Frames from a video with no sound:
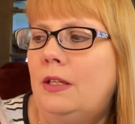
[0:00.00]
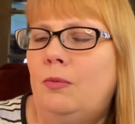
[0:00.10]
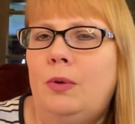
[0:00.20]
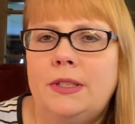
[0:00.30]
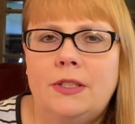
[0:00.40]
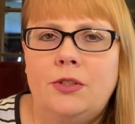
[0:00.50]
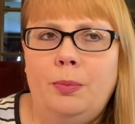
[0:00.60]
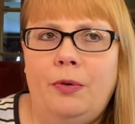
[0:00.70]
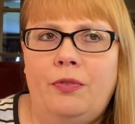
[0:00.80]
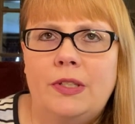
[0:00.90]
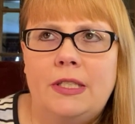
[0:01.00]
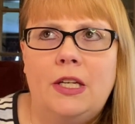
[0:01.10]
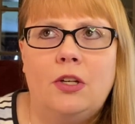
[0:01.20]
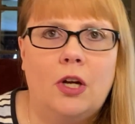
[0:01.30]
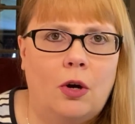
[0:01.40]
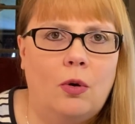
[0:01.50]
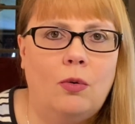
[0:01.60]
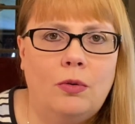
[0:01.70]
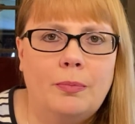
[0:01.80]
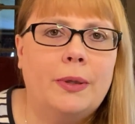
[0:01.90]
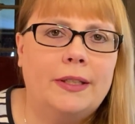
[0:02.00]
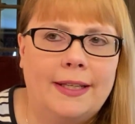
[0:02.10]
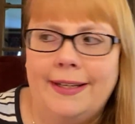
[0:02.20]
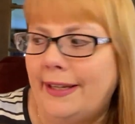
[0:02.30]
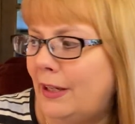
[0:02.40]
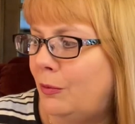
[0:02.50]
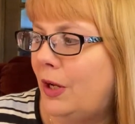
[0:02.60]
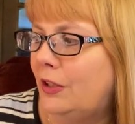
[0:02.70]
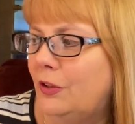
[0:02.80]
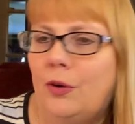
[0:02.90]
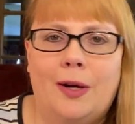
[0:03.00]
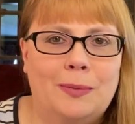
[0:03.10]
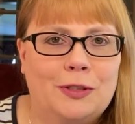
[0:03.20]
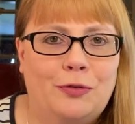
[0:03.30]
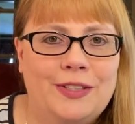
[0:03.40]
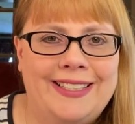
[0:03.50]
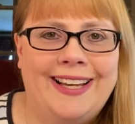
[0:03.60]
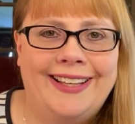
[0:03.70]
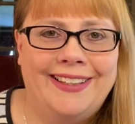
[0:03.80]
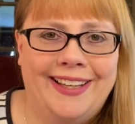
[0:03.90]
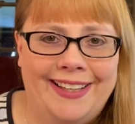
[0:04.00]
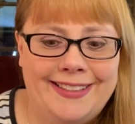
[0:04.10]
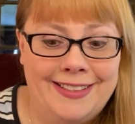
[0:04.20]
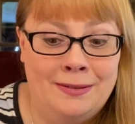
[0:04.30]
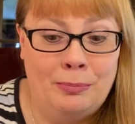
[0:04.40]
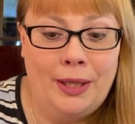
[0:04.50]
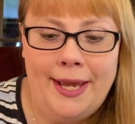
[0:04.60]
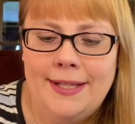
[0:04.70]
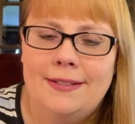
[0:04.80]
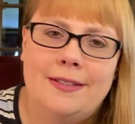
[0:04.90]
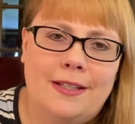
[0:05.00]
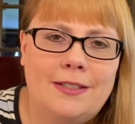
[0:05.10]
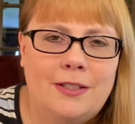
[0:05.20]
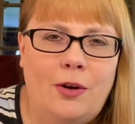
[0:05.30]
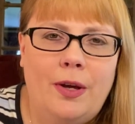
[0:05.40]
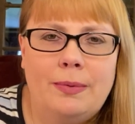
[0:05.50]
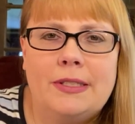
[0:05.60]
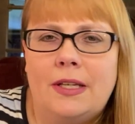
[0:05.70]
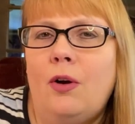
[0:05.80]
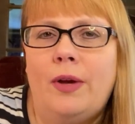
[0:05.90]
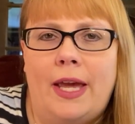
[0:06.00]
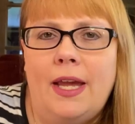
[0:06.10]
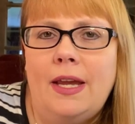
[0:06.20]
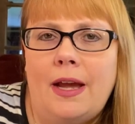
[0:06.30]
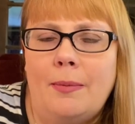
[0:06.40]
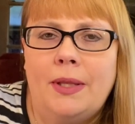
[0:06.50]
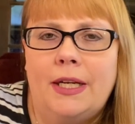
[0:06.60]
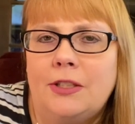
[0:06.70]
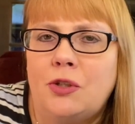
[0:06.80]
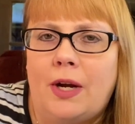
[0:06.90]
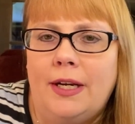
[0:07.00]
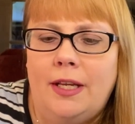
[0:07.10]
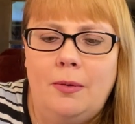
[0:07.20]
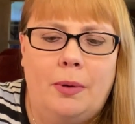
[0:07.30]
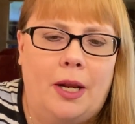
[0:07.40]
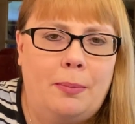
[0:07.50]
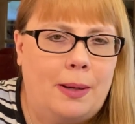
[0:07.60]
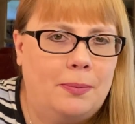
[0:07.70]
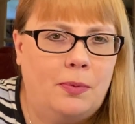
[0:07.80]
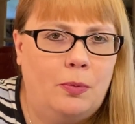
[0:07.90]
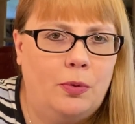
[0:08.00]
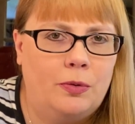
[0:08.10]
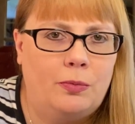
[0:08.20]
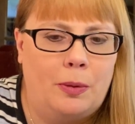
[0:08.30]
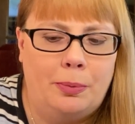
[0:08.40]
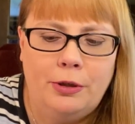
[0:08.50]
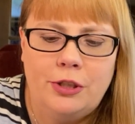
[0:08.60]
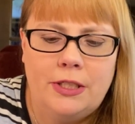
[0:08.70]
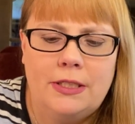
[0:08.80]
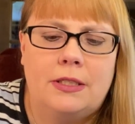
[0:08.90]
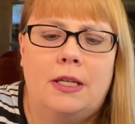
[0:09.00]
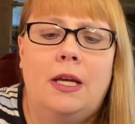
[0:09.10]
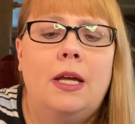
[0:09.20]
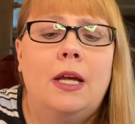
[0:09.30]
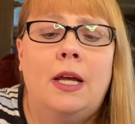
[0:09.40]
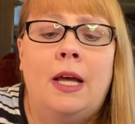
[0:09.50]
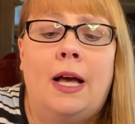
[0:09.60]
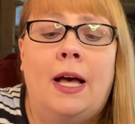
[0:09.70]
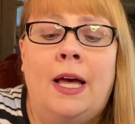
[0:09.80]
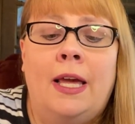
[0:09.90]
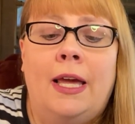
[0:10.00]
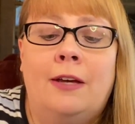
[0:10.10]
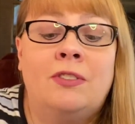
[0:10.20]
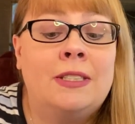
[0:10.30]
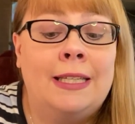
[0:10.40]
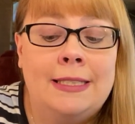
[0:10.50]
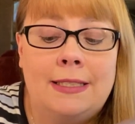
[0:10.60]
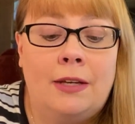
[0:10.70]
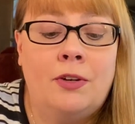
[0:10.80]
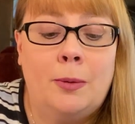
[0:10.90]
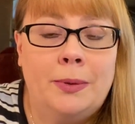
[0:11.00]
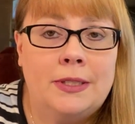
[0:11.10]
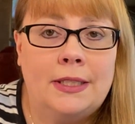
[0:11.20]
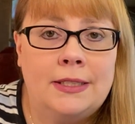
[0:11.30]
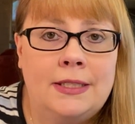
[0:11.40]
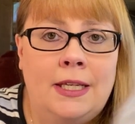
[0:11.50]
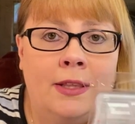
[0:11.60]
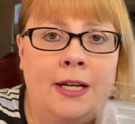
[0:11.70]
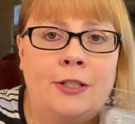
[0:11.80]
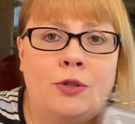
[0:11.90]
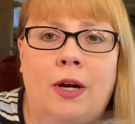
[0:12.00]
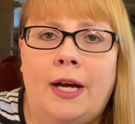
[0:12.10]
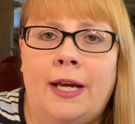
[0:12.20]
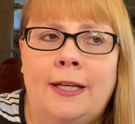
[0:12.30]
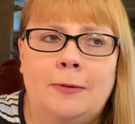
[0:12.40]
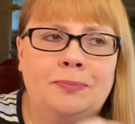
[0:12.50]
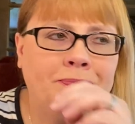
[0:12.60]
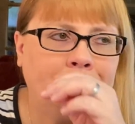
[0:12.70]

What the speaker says: Was it super fizzy? No. But then again, we all know how much fizzy I like in blends. So it was okay. I'm glad I tried it, but I probably wouldn't repurchase. I have Scentsy. I have a couple of Scentsy that I tried.